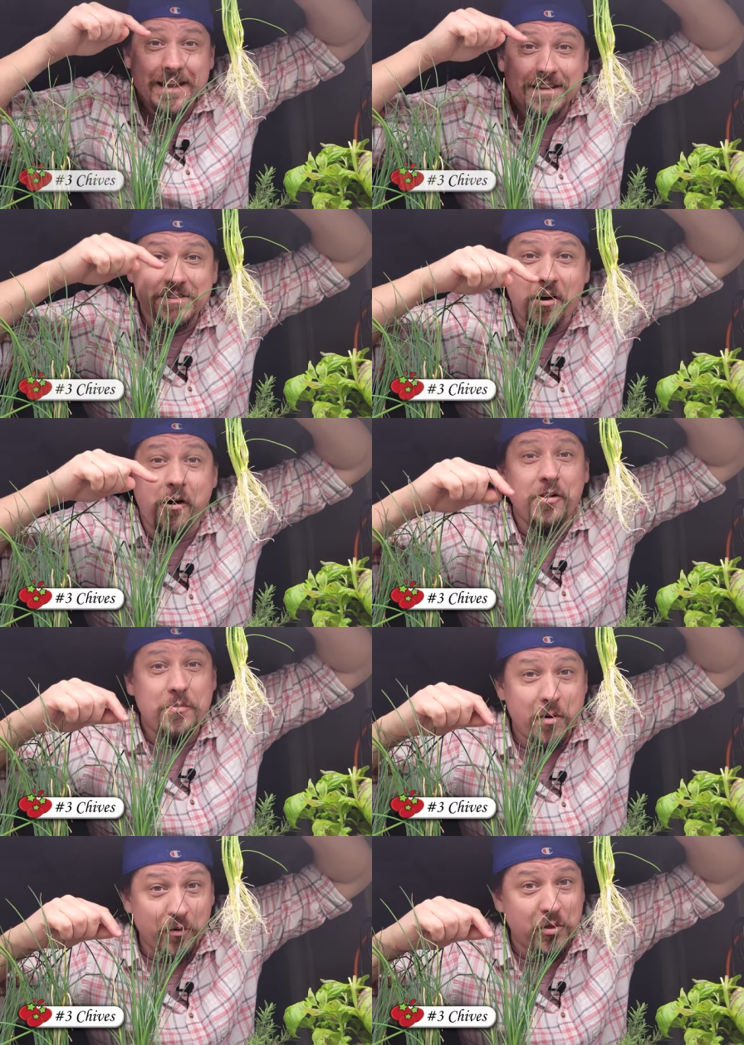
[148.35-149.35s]
it's all
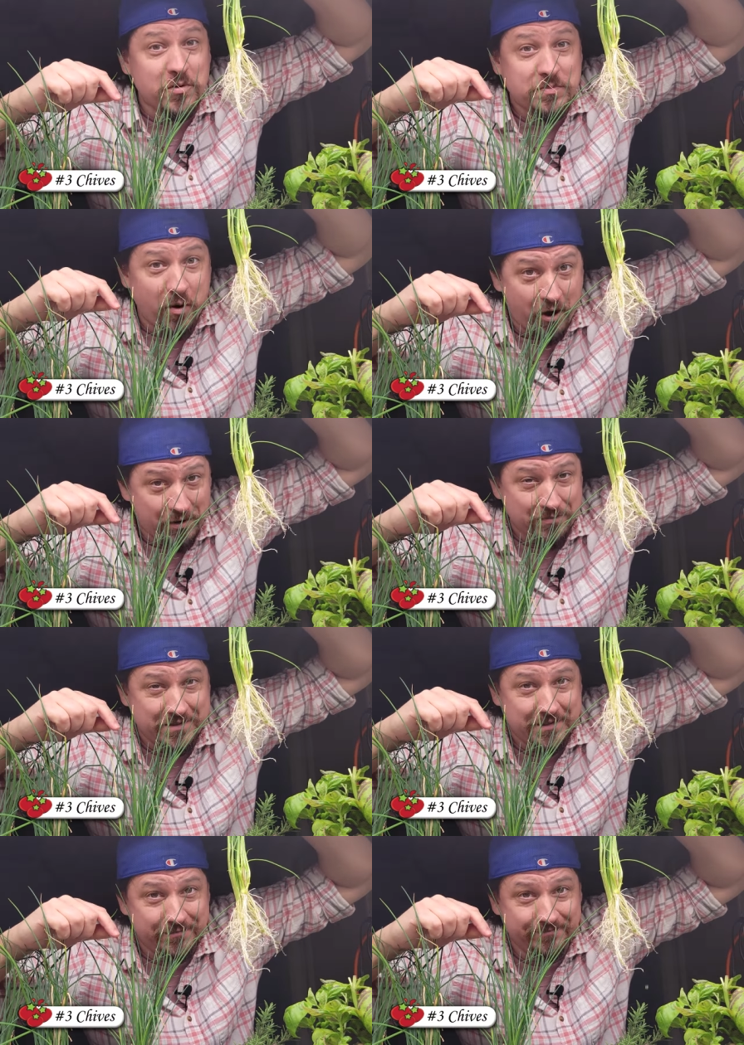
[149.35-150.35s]
about those bottoms.